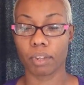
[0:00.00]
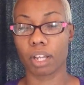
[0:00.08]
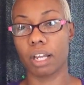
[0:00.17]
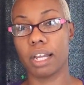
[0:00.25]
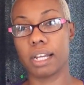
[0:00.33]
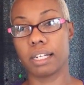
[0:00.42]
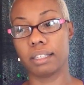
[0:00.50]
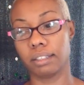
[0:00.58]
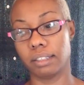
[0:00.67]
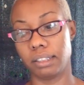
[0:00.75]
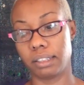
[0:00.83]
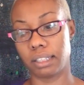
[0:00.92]

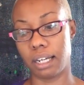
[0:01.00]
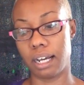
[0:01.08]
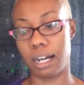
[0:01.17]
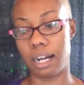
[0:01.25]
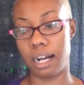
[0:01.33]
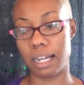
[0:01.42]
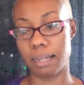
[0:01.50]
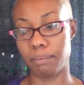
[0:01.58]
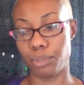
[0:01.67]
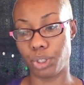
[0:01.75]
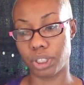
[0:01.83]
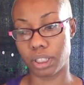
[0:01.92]
And I am
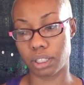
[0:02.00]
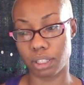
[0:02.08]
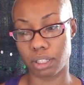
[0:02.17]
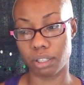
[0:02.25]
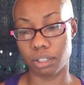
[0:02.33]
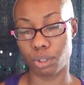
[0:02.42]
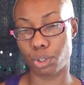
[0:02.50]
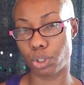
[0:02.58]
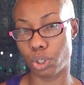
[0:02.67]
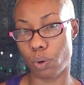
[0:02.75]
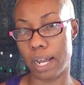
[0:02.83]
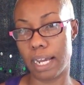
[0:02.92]
just
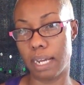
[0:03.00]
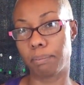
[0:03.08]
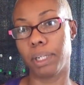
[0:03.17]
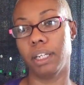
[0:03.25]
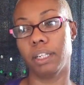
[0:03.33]
so happy,